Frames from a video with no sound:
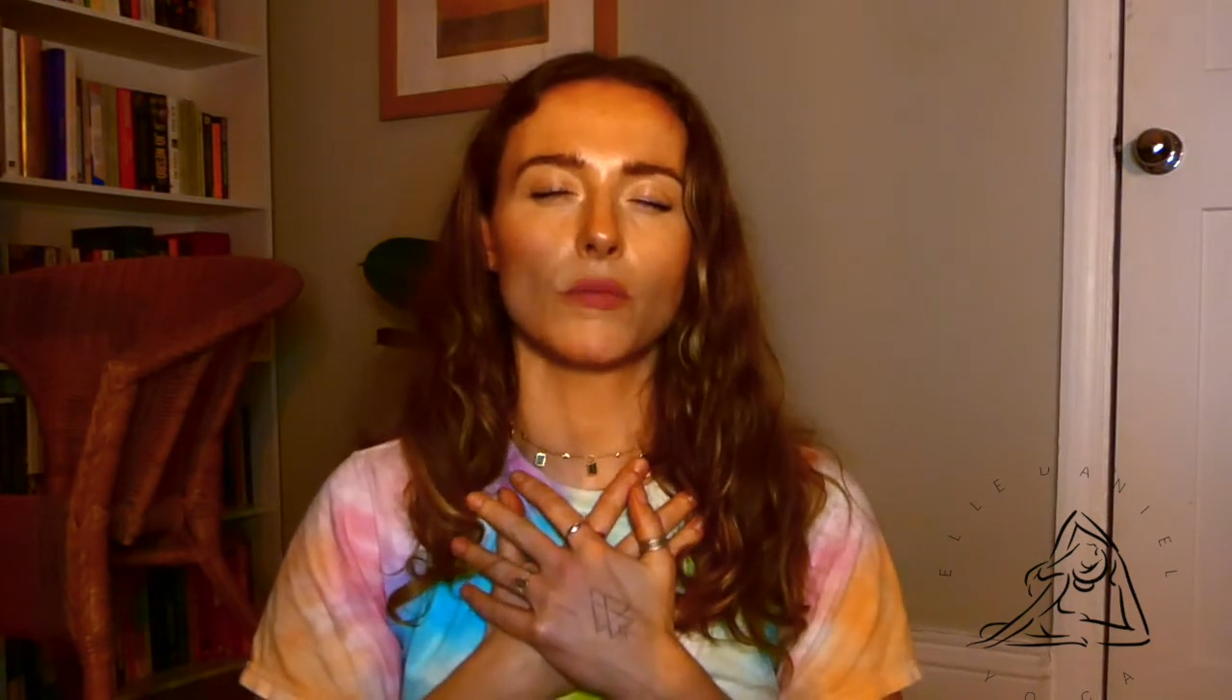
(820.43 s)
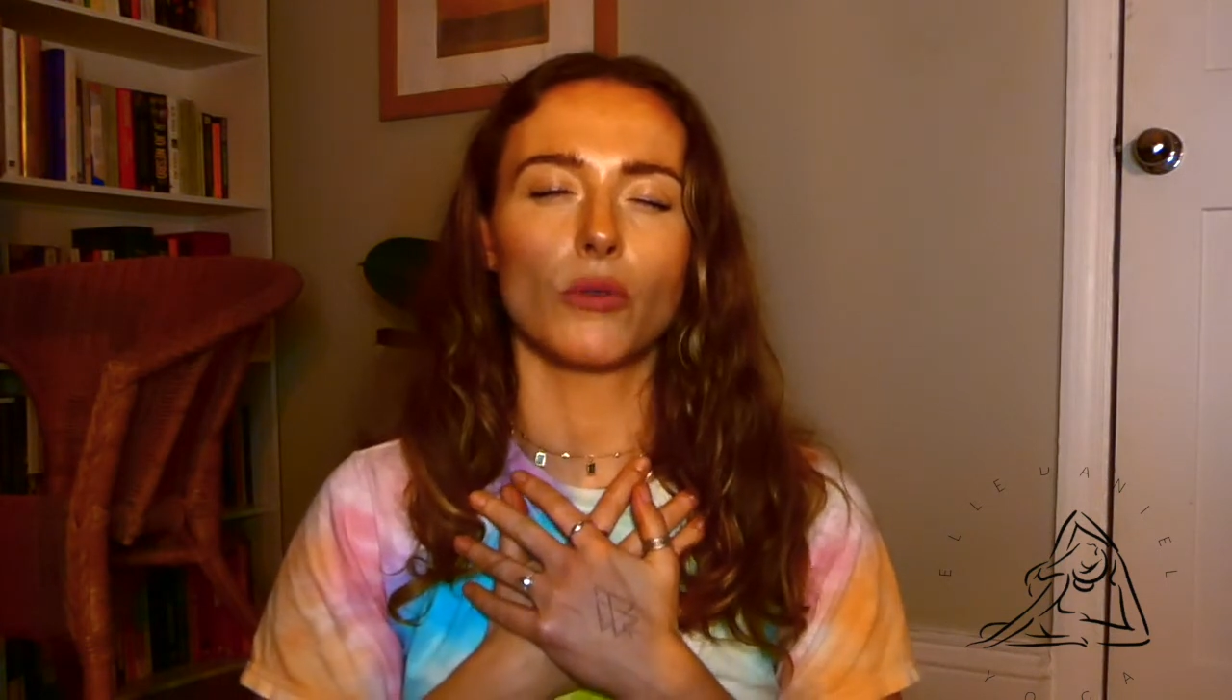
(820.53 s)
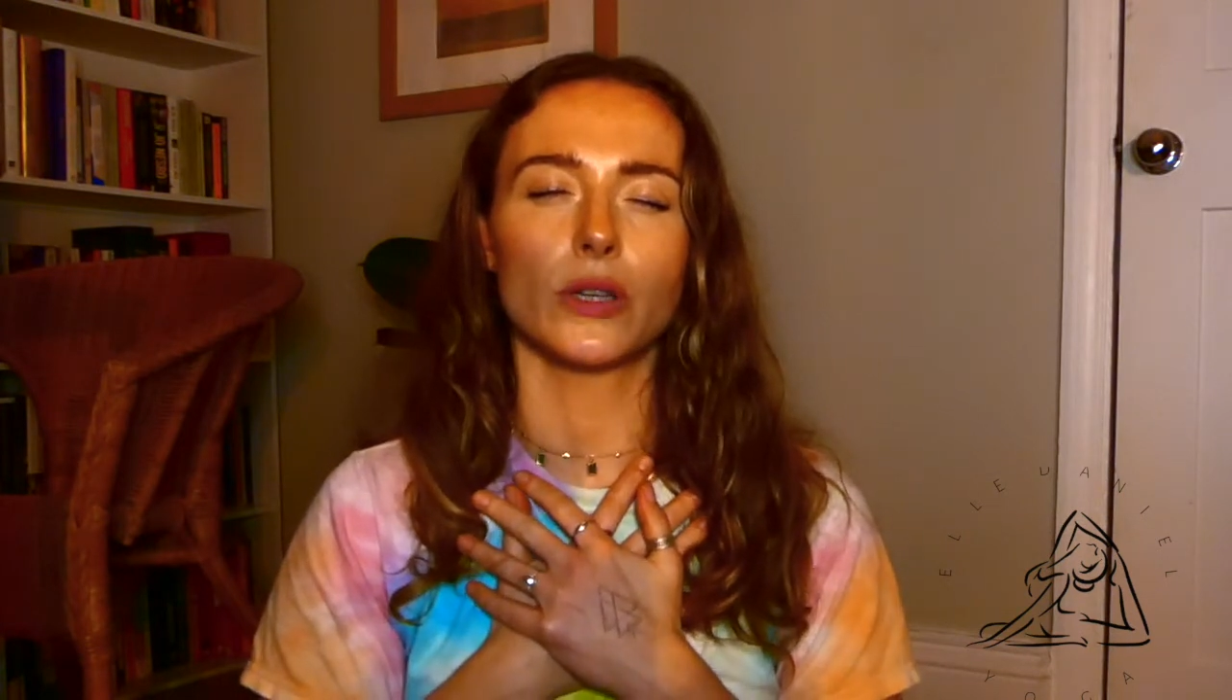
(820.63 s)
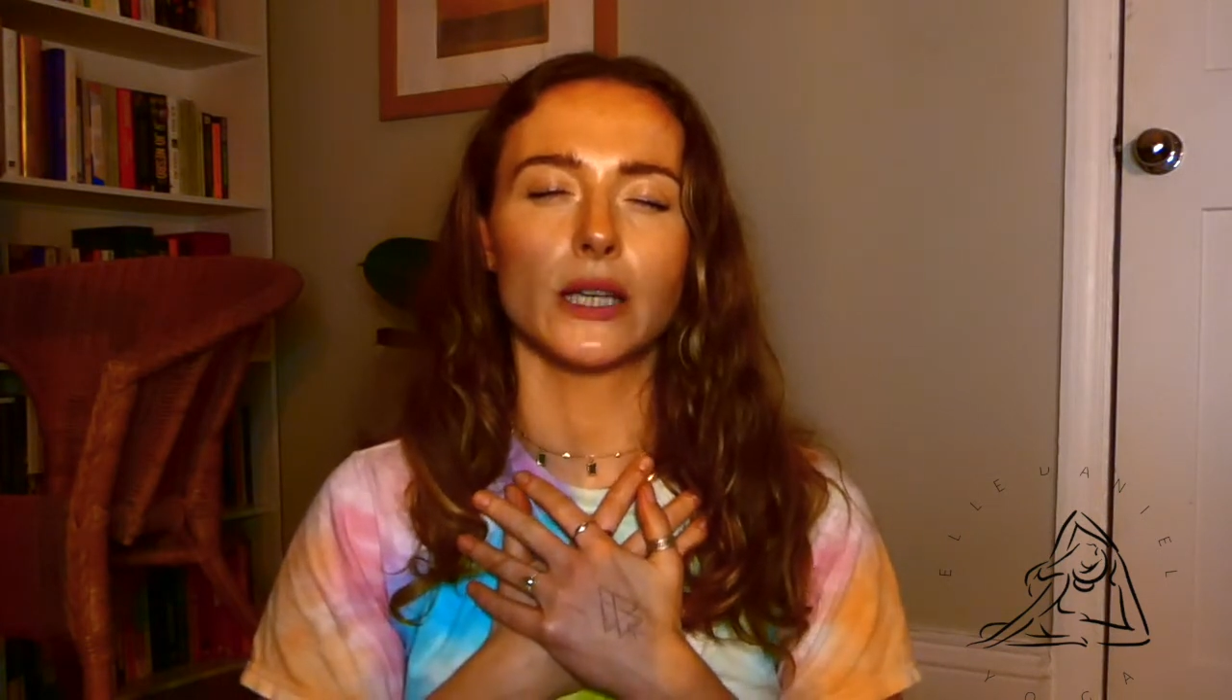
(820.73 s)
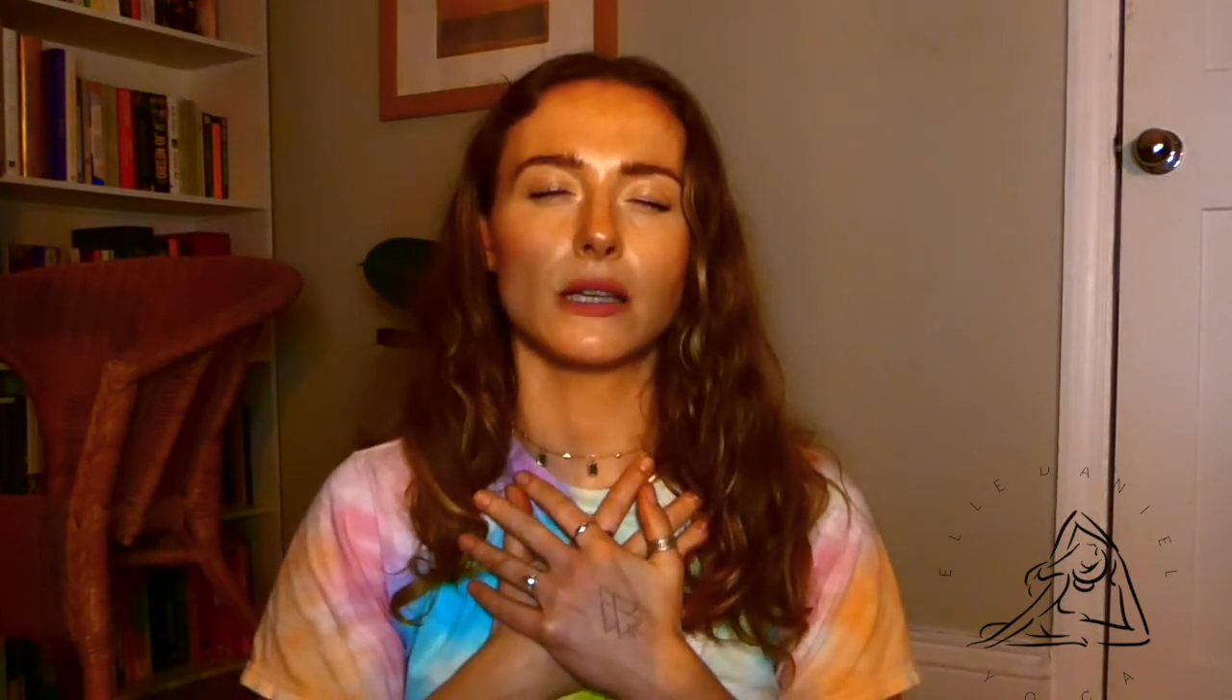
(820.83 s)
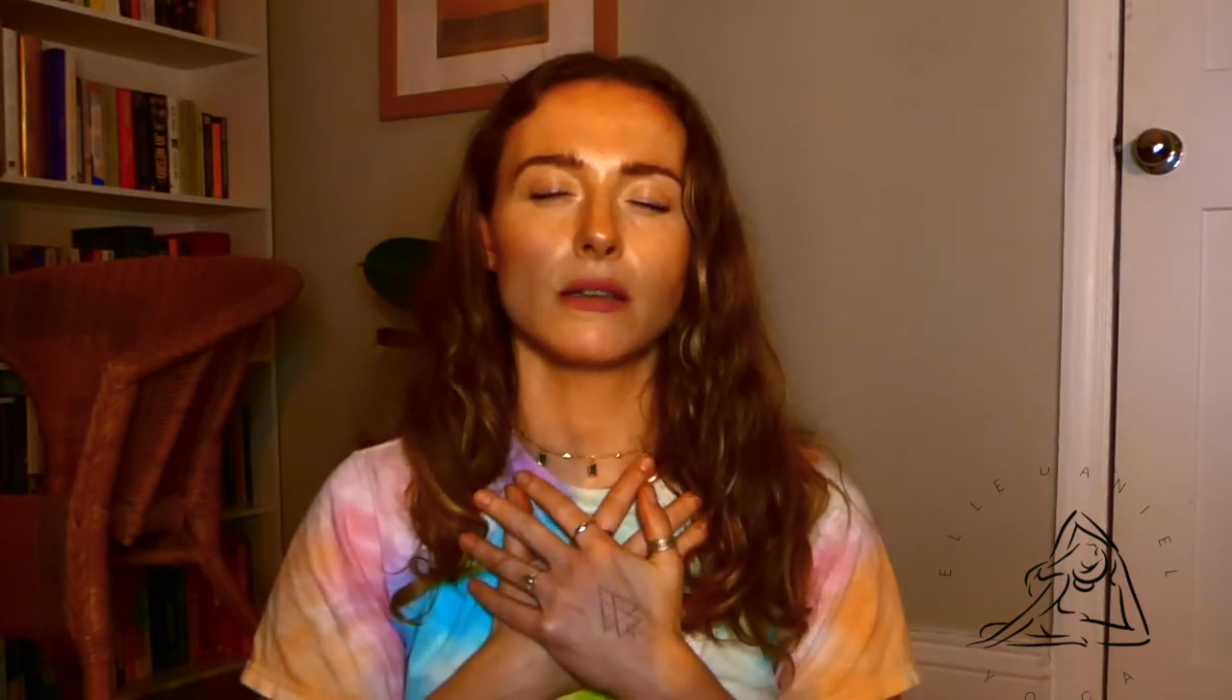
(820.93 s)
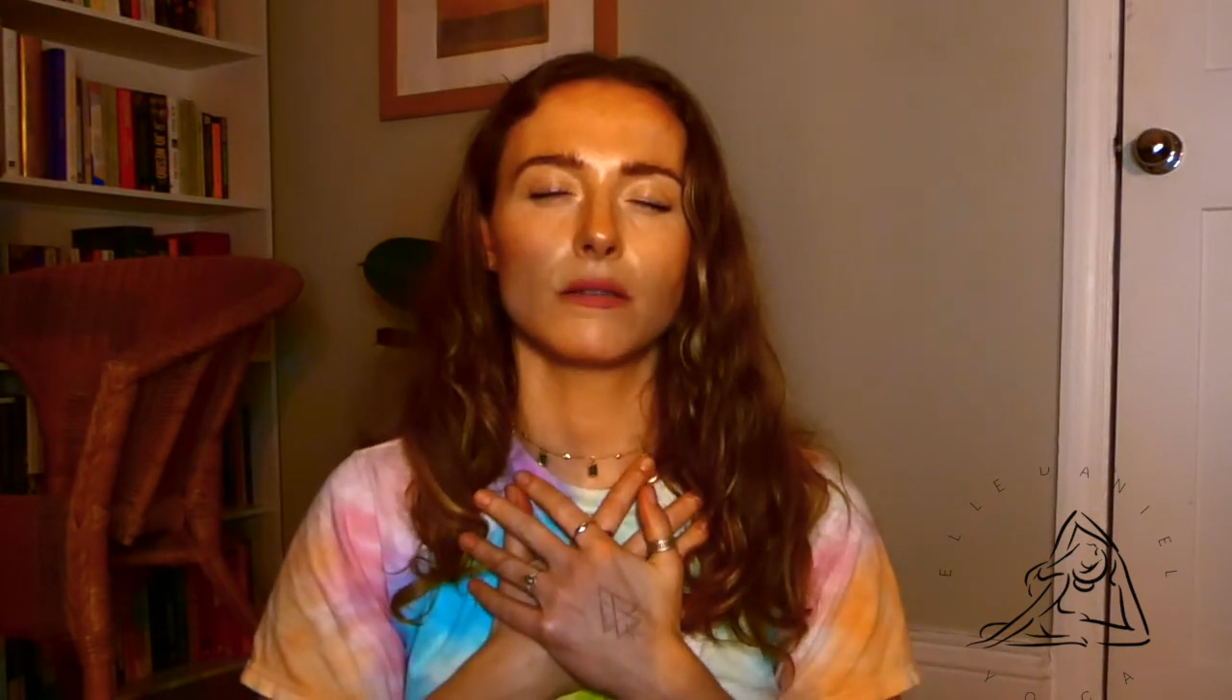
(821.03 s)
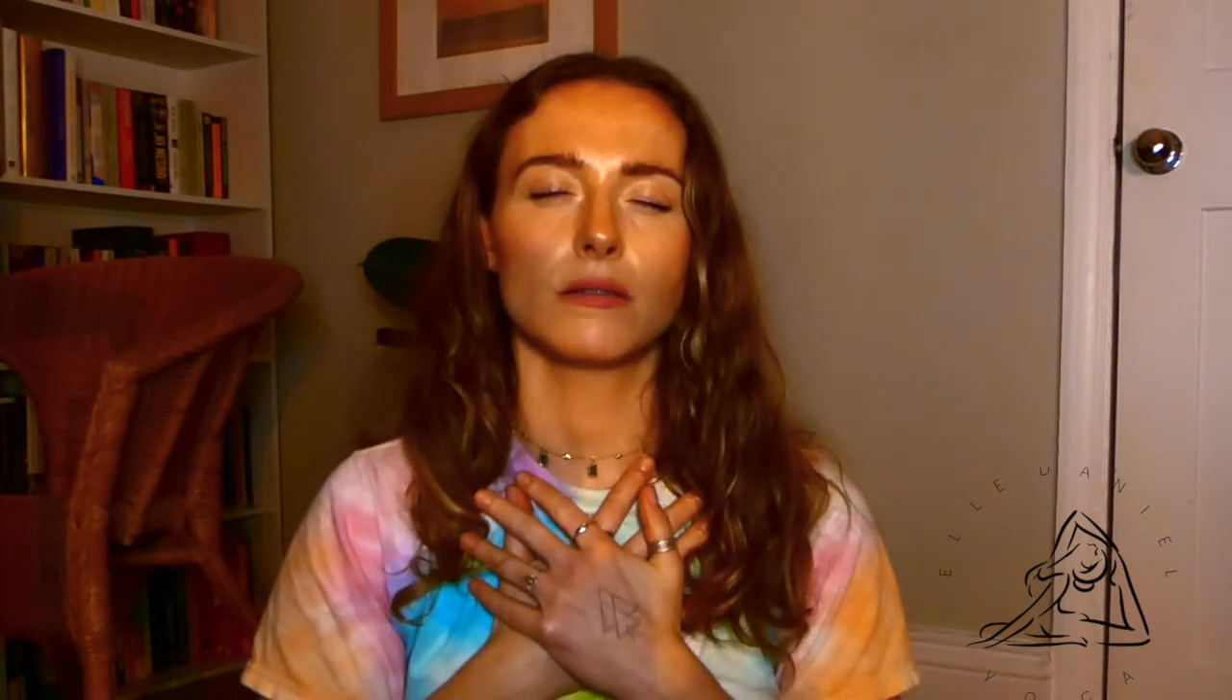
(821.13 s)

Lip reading: body